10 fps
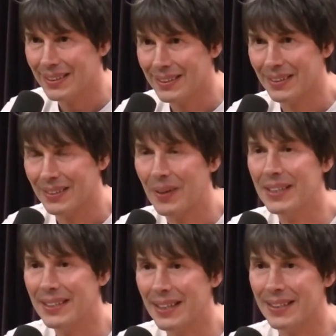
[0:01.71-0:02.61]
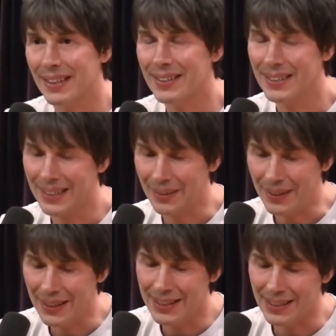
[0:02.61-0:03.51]
So Einstein's, I should say what
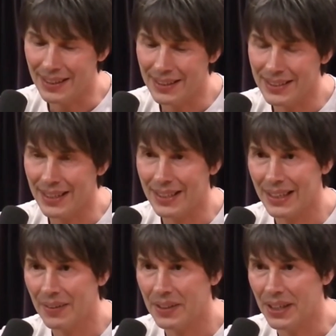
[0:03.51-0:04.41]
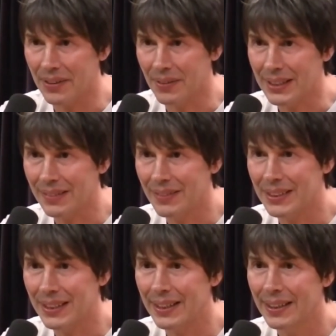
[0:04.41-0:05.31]
it is. Einstein's theory of general
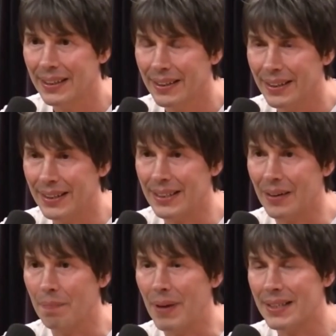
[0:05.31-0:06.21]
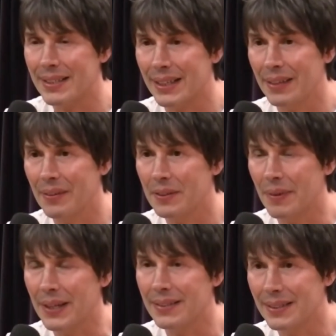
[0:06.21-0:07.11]
relativity is our best theory of
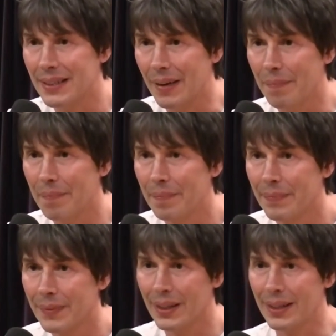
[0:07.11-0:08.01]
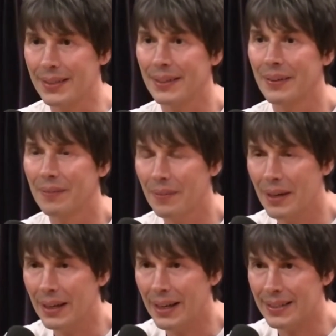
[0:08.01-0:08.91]
space and time. And so it
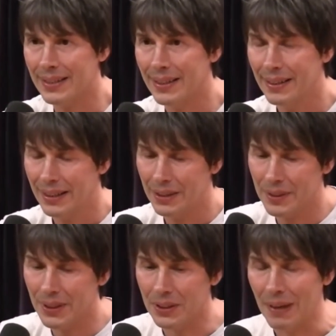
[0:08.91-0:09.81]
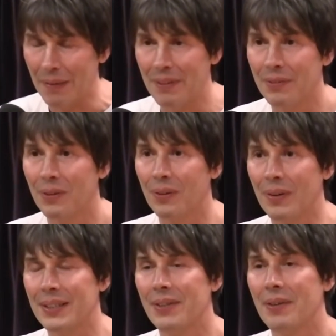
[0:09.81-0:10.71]
really is, as we talked about before,
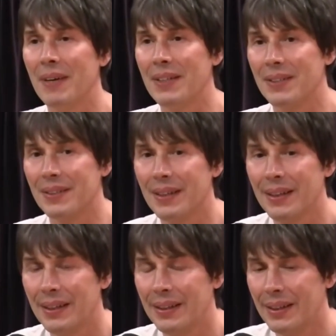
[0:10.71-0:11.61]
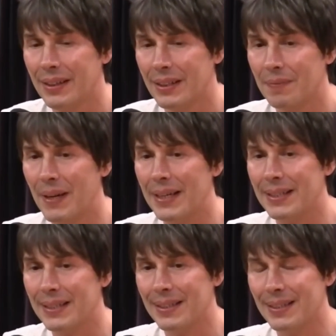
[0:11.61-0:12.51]
it's you imagine
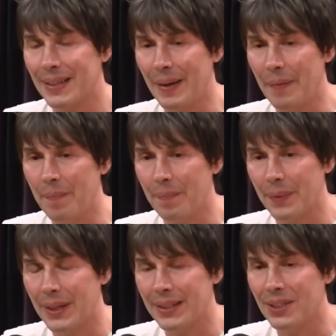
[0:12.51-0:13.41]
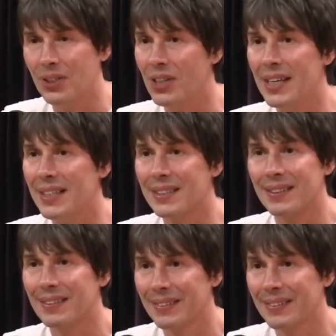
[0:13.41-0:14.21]
space and time as a sheet.